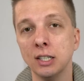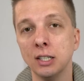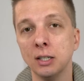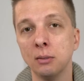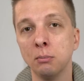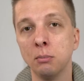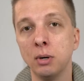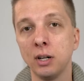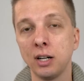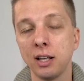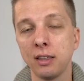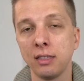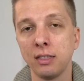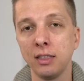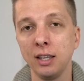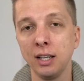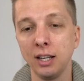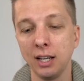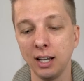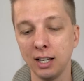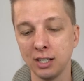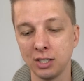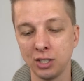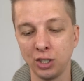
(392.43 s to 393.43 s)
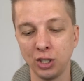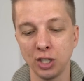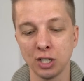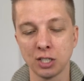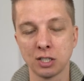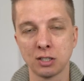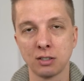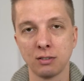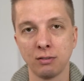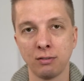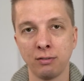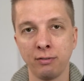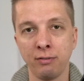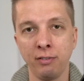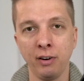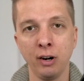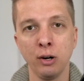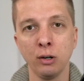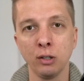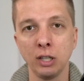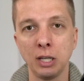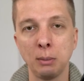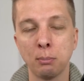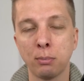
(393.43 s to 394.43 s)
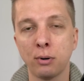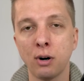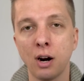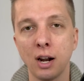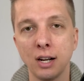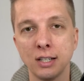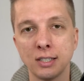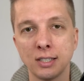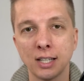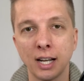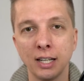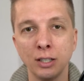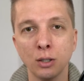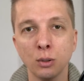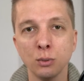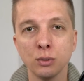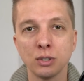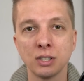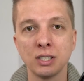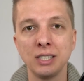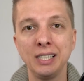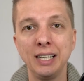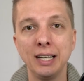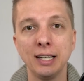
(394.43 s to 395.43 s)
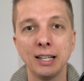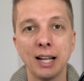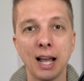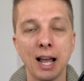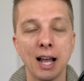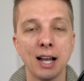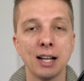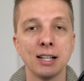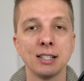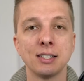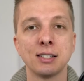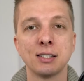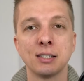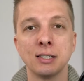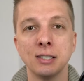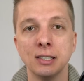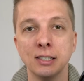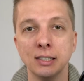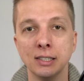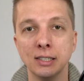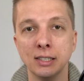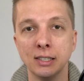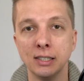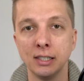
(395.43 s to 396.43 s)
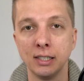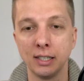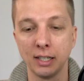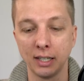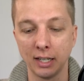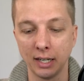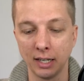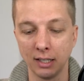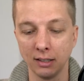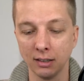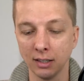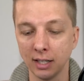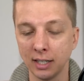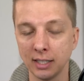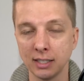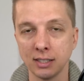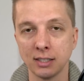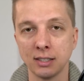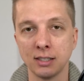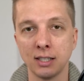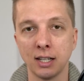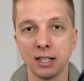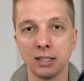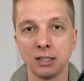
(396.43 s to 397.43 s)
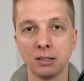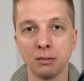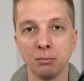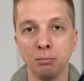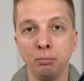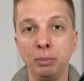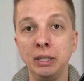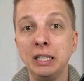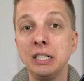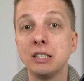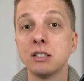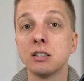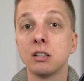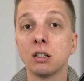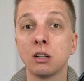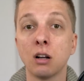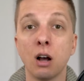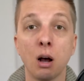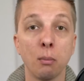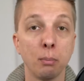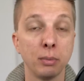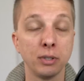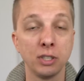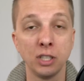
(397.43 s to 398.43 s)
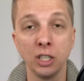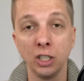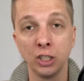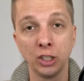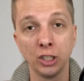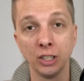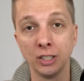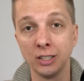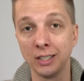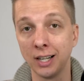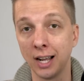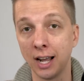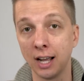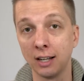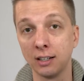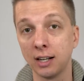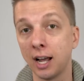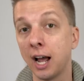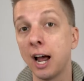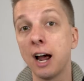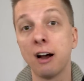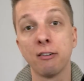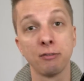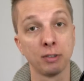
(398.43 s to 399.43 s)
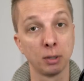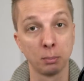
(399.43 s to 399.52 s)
but I think it's just fairly priced. I don't see it as a lens that beats the competition at half the